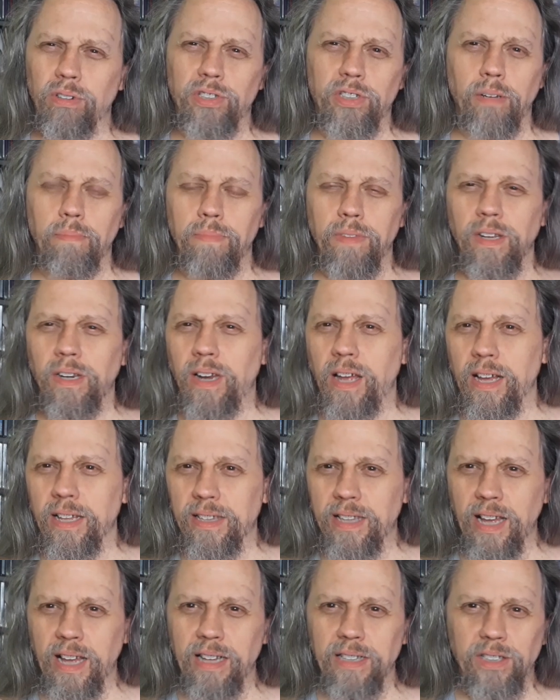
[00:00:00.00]
something
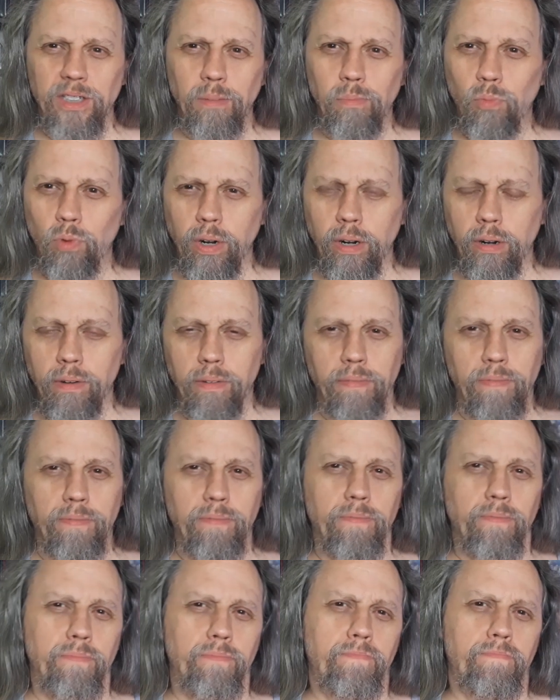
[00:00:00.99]
like that, some weird
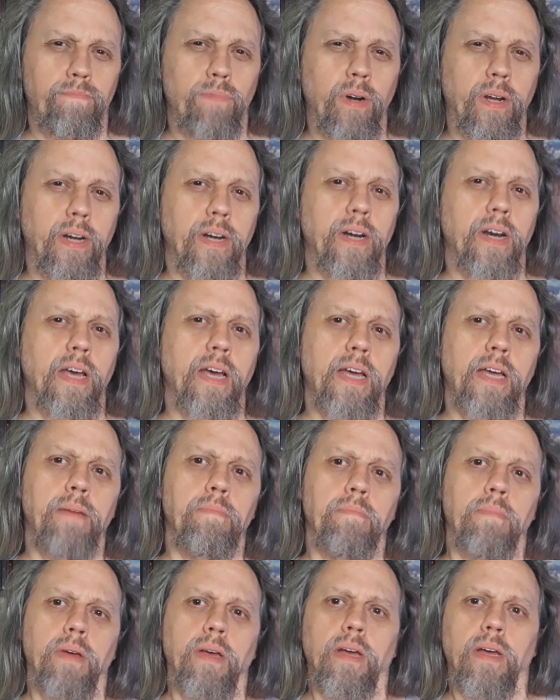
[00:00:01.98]
freaking
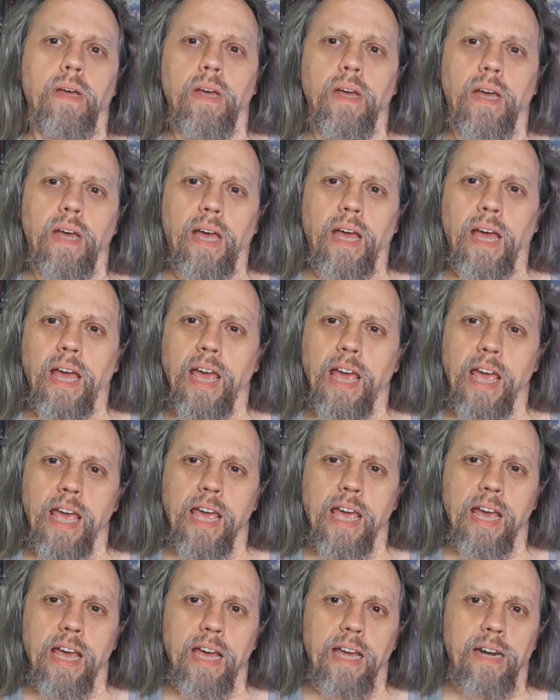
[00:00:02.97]
name.
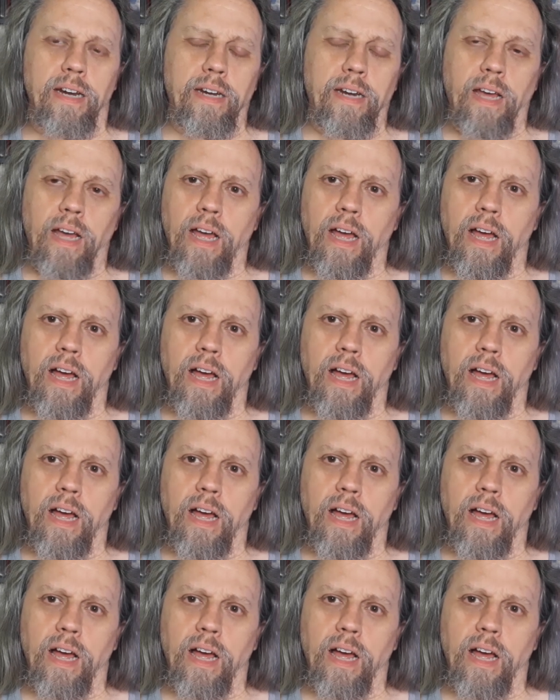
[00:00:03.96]
And